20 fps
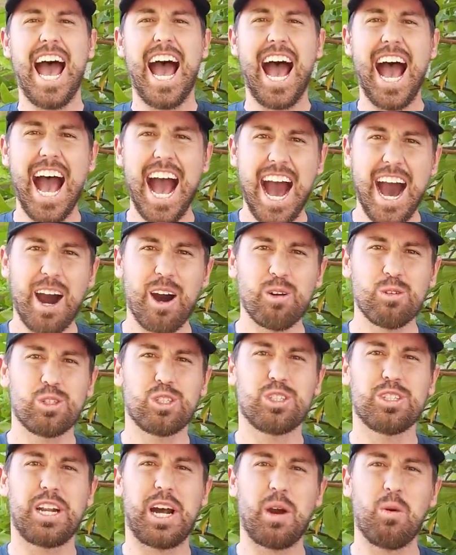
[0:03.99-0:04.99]
How
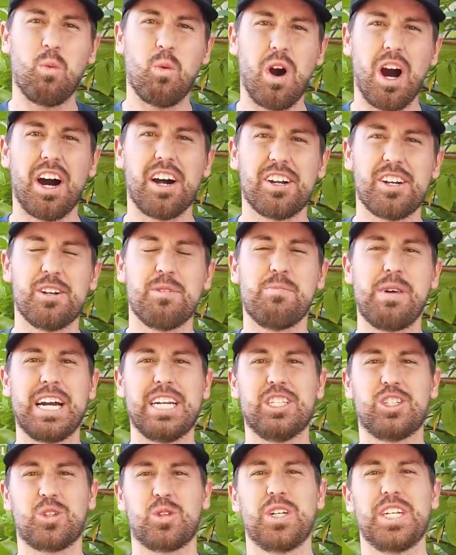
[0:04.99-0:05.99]
should I water
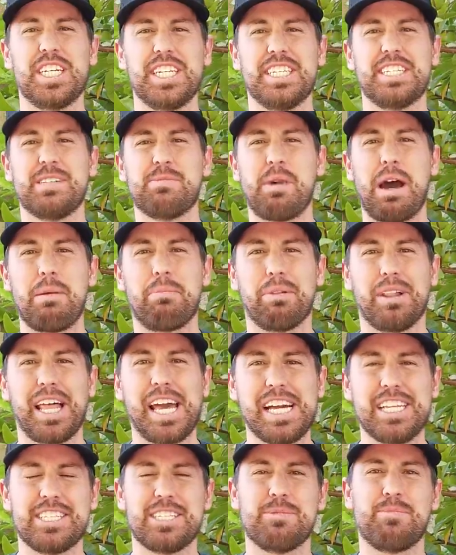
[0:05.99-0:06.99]
my trees and my
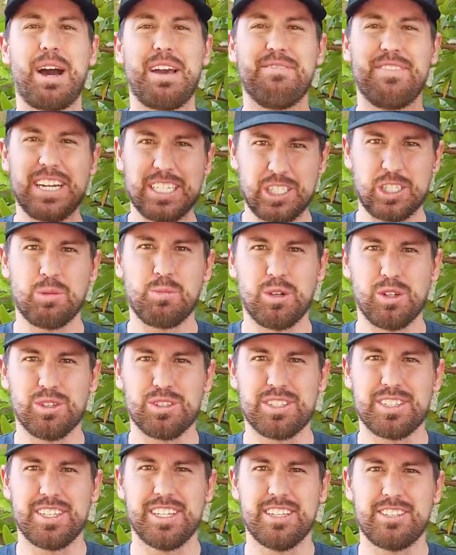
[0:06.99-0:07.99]
plants and my
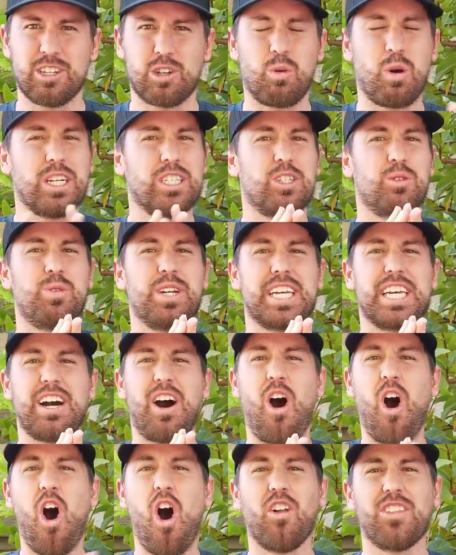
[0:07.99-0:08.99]
vegetables? It's a question we get
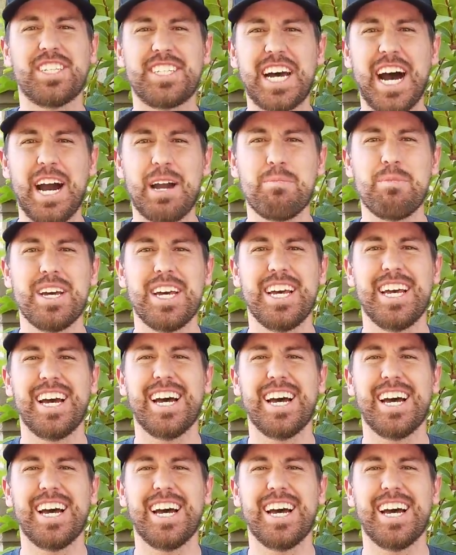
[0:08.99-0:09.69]
all the time.